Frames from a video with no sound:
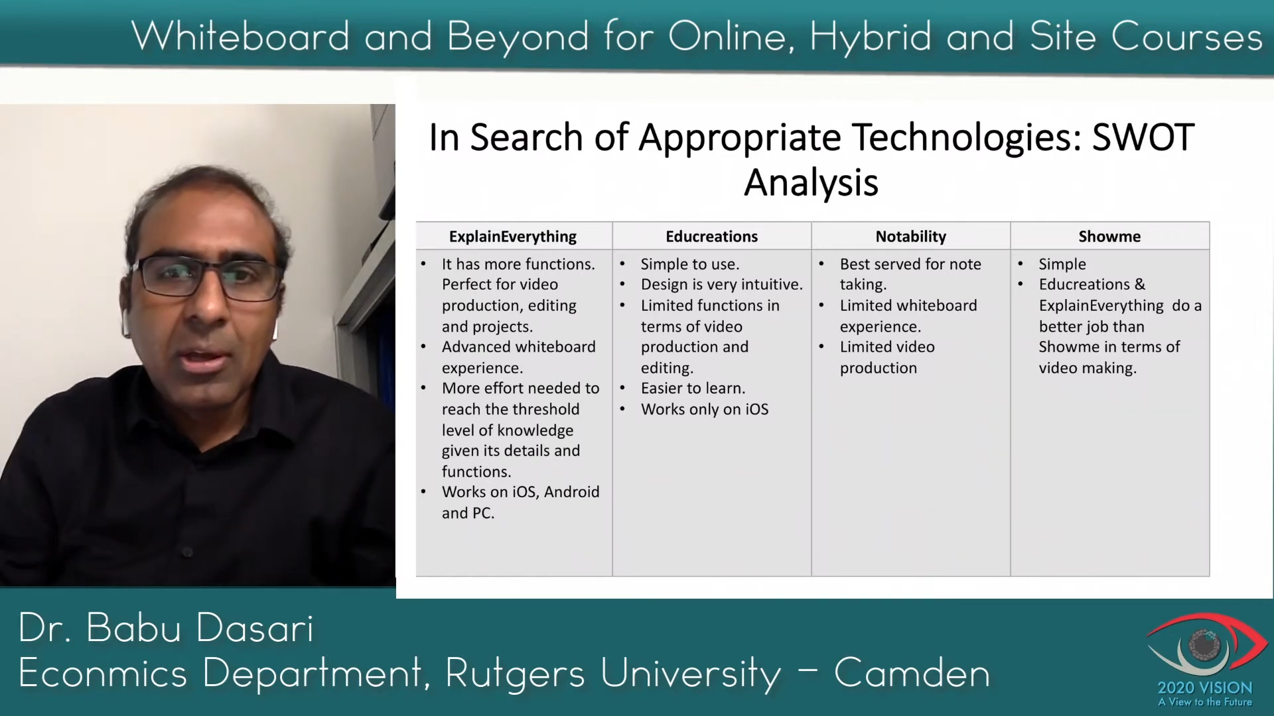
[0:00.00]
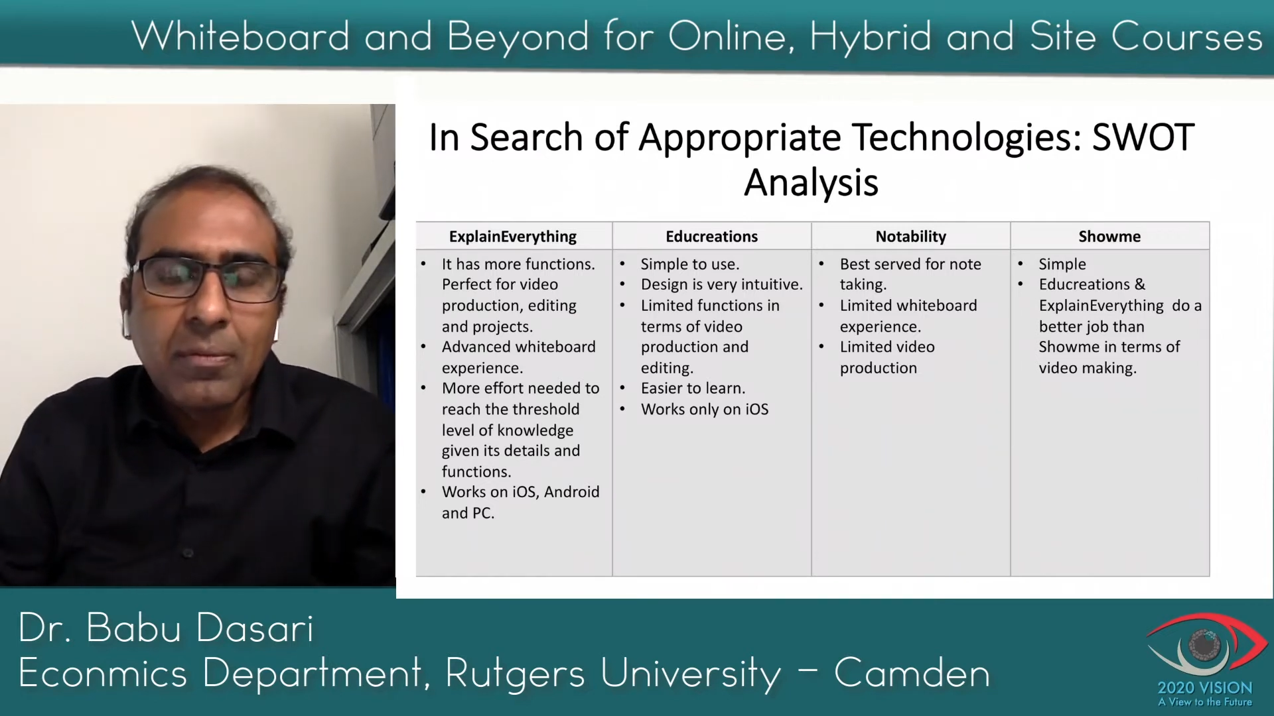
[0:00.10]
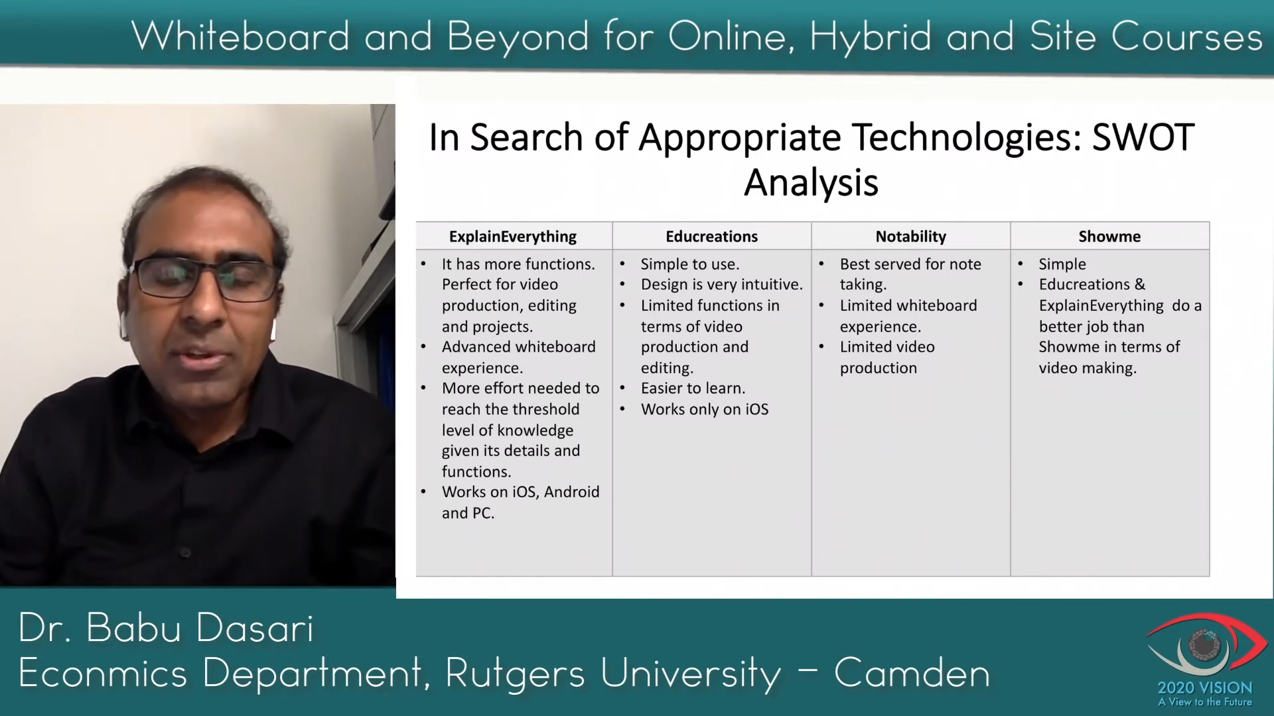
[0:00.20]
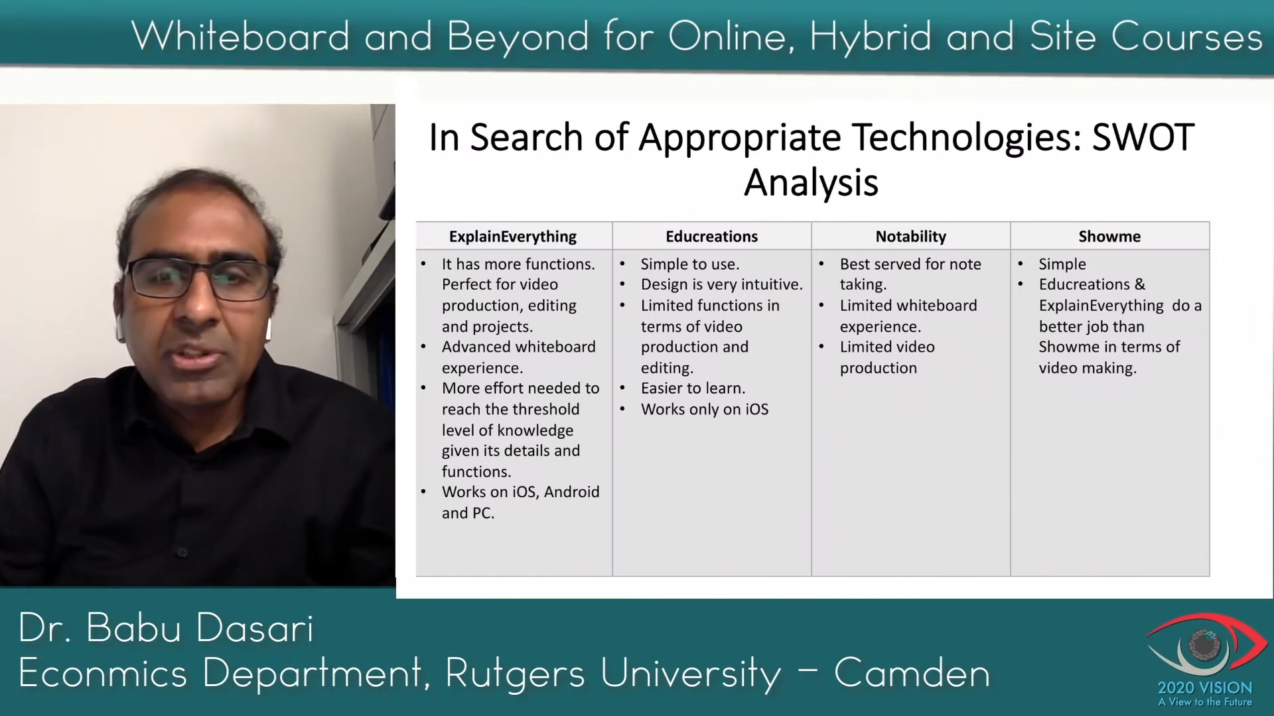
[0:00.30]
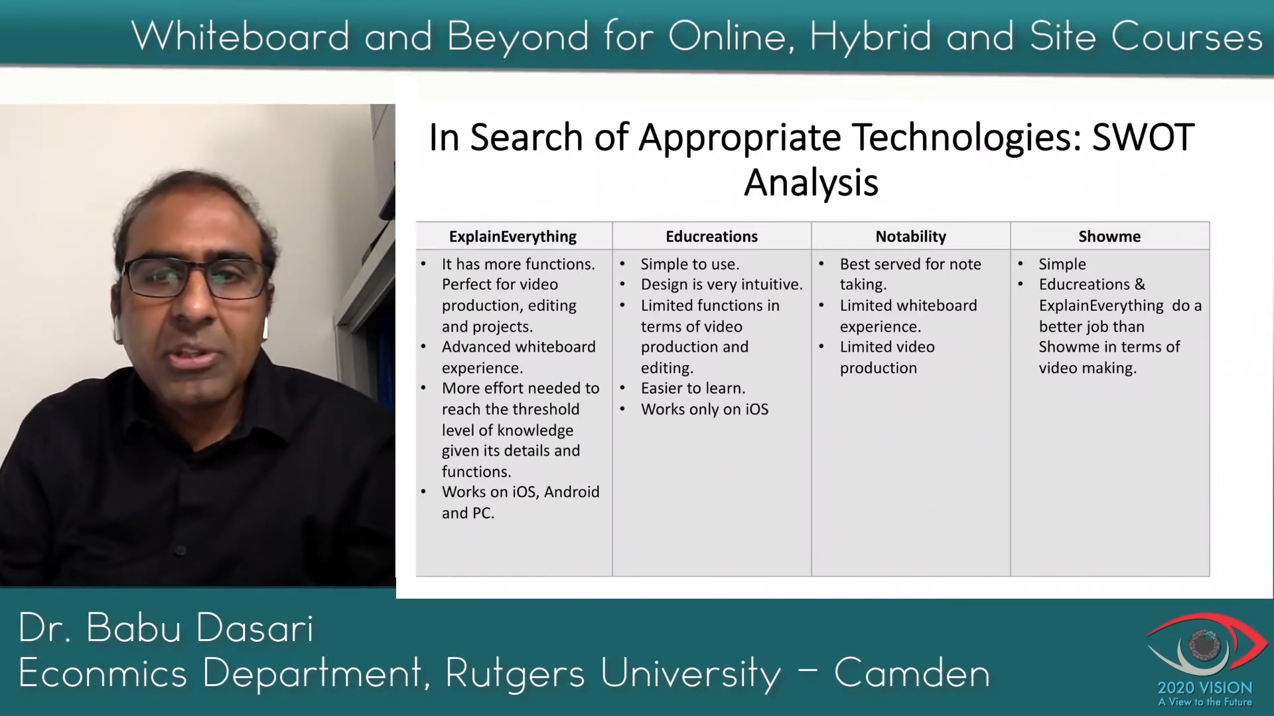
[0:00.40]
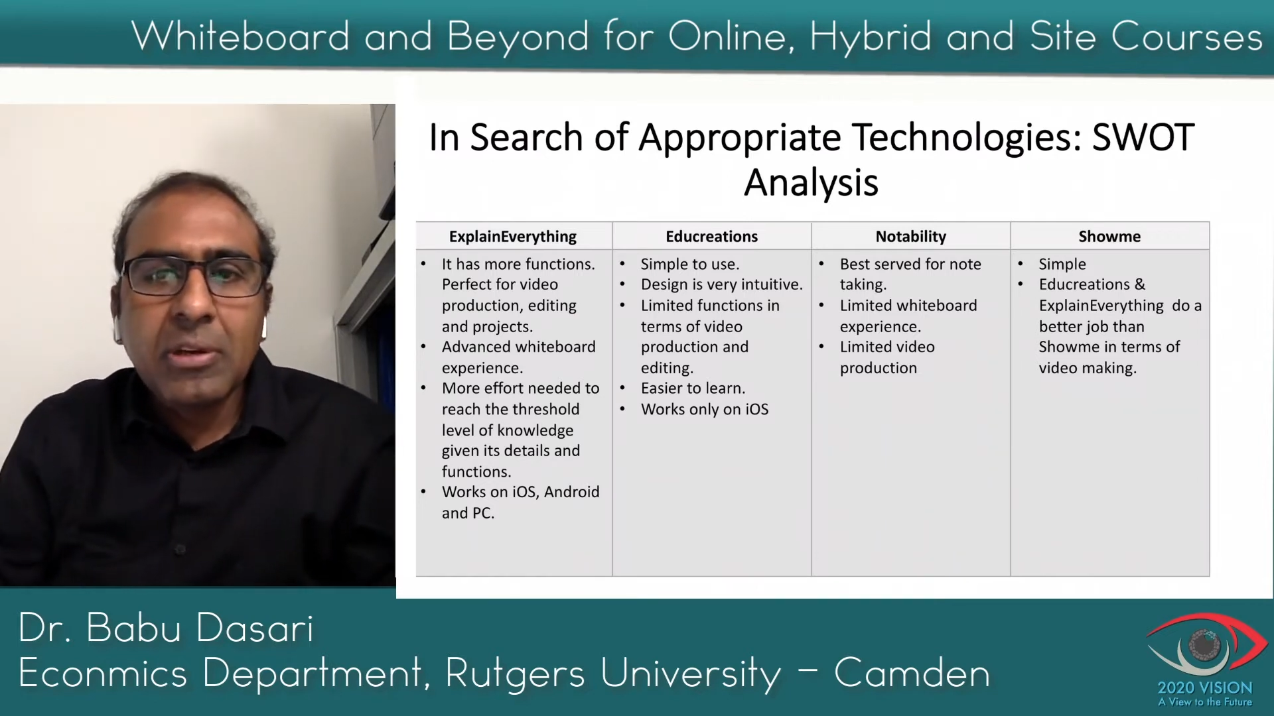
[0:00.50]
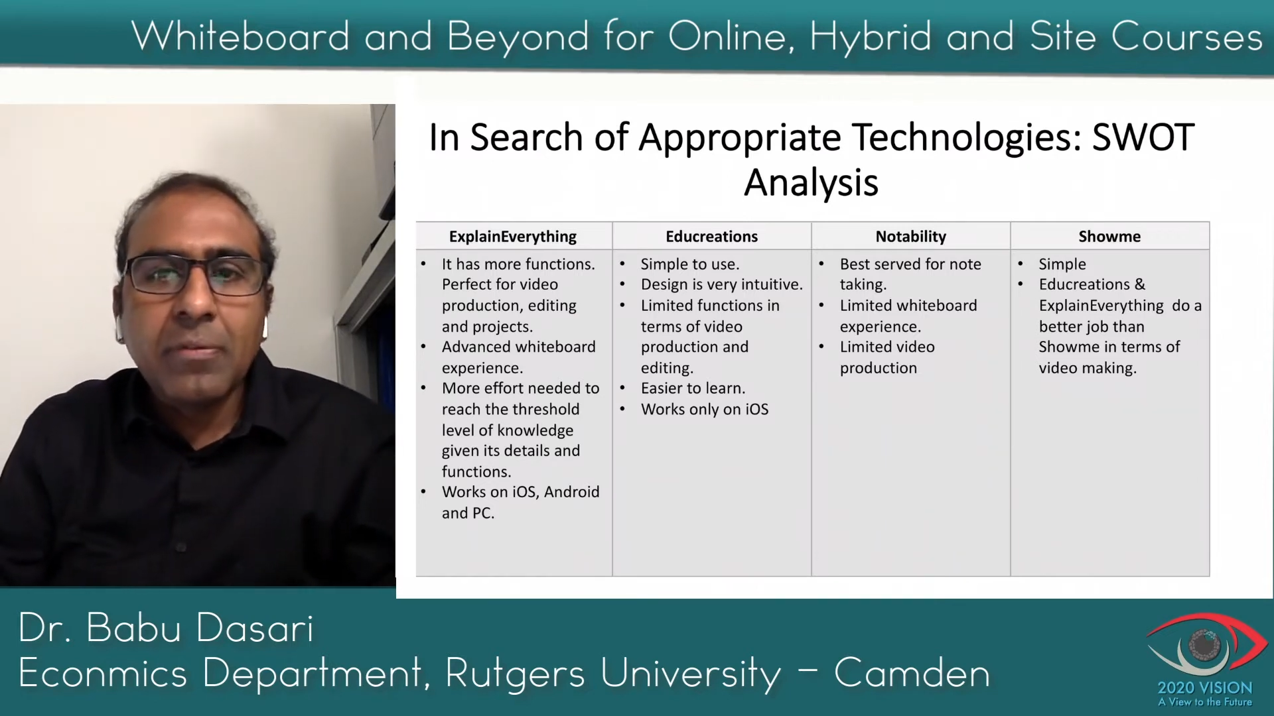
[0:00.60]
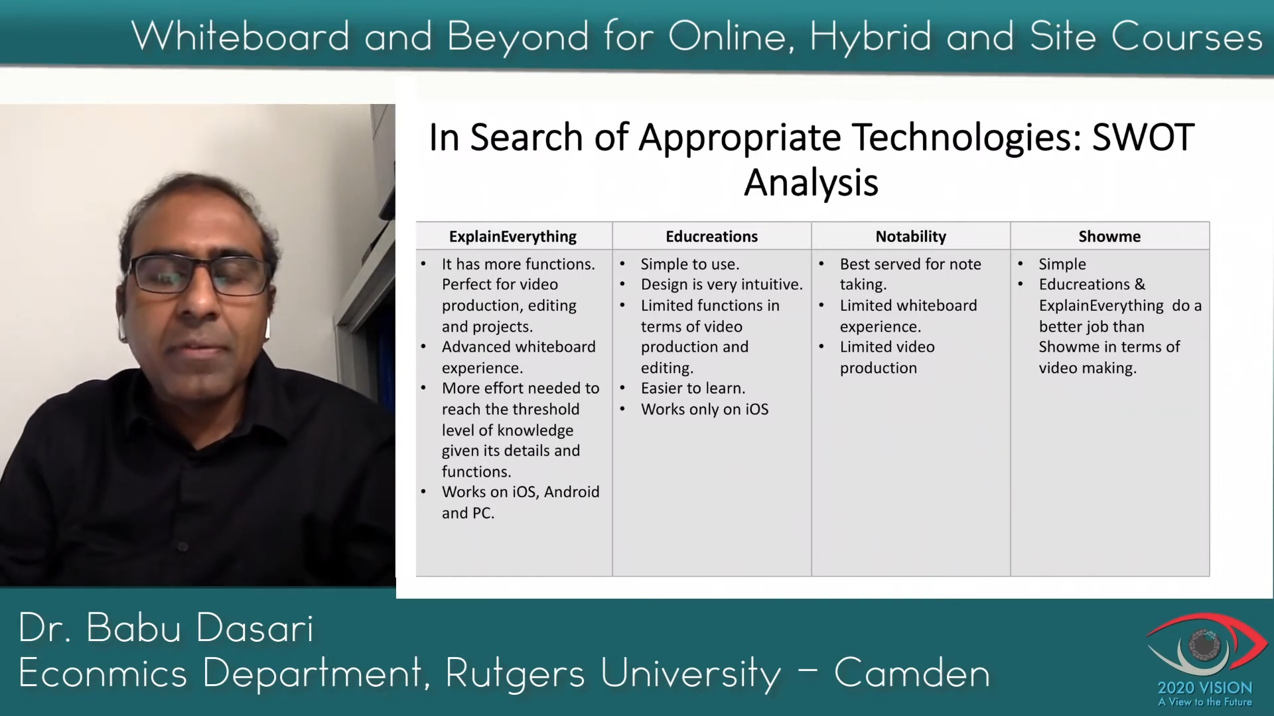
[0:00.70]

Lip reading: which give